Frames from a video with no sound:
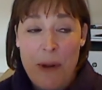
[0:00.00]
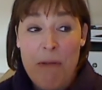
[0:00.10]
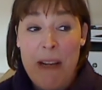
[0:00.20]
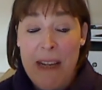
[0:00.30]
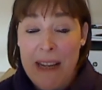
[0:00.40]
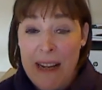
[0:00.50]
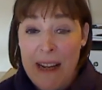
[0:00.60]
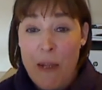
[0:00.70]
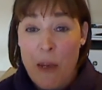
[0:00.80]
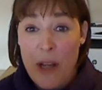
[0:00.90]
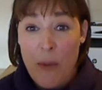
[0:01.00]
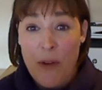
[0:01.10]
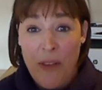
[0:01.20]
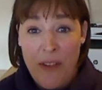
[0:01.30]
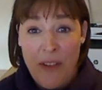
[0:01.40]
Be really clear on what you
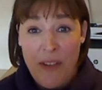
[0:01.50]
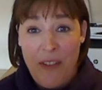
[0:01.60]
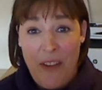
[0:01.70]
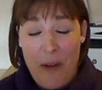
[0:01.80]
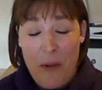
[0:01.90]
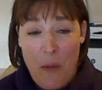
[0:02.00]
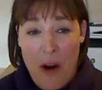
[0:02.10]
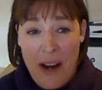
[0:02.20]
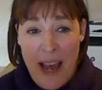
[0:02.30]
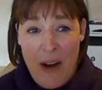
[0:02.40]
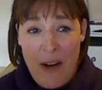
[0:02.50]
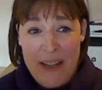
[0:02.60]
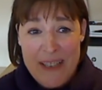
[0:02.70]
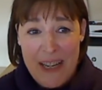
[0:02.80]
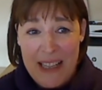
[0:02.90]
want. So work out
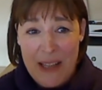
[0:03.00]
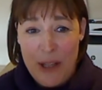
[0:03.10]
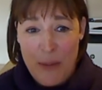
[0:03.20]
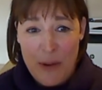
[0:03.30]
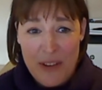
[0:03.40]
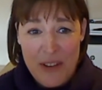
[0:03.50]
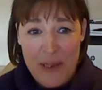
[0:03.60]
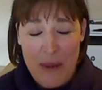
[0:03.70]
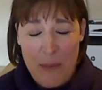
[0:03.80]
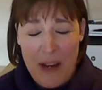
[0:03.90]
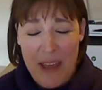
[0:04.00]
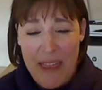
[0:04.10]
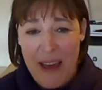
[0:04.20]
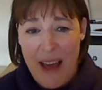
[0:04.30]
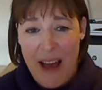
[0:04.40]
exactly what you want to begin
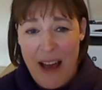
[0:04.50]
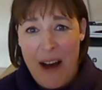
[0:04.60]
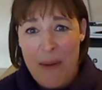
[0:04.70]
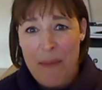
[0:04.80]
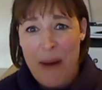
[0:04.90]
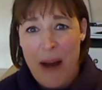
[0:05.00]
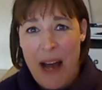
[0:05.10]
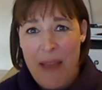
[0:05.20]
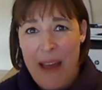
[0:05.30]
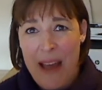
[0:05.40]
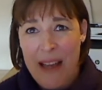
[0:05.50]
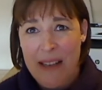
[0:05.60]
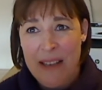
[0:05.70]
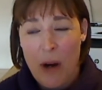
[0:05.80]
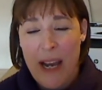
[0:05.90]
with, and
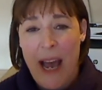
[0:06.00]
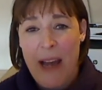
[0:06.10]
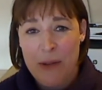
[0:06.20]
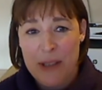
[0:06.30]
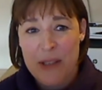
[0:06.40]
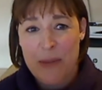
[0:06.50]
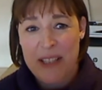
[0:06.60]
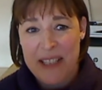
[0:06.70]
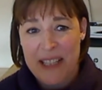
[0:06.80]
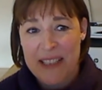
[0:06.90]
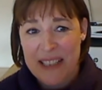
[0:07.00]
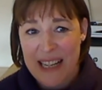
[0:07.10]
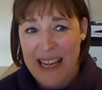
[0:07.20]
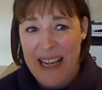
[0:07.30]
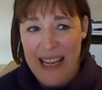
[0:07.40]
then work out how to express it
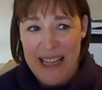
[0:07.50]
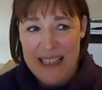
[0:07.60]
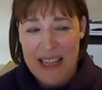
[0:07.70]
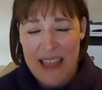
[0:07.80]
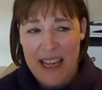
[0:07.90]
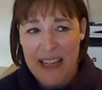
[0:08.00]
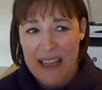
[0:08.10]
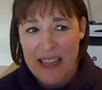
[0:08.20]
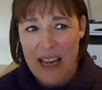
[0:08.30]
clearly. Because I think